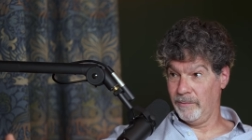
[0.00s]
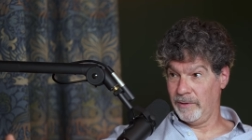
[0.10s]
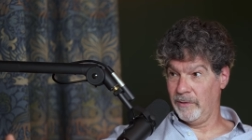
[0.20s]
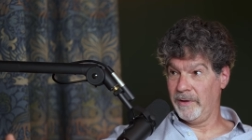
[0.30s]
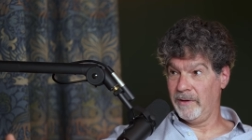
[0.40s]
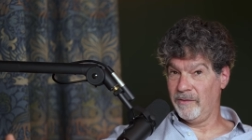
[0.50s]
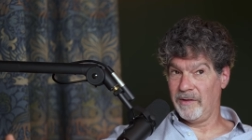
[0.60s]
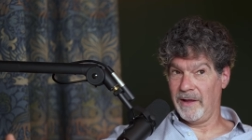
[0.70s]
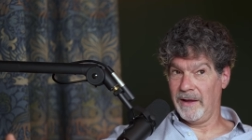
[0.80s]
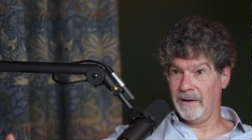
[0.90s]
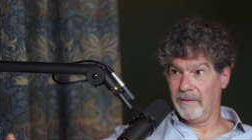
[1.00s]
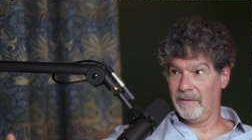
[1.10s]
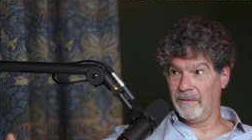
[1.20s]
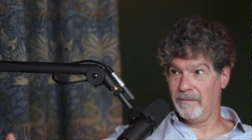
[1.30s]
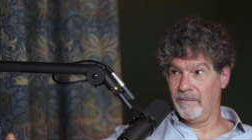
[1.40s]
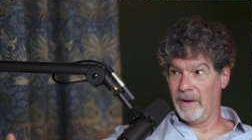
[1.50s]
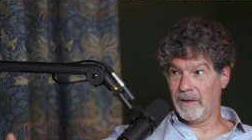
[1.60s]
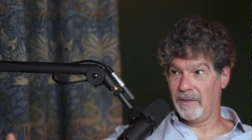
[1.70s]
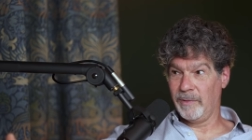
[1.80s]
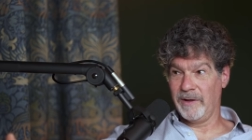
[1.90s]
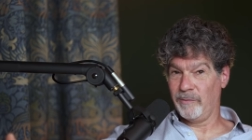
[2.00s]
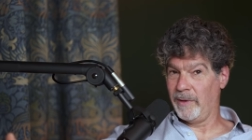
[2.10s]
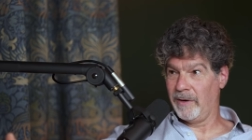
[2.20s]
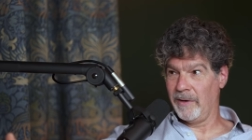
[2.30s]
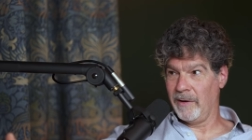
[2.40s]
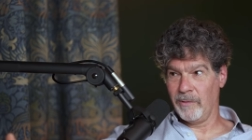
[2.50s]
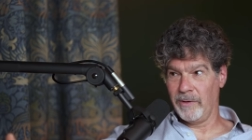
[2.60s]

employees and make the place better, not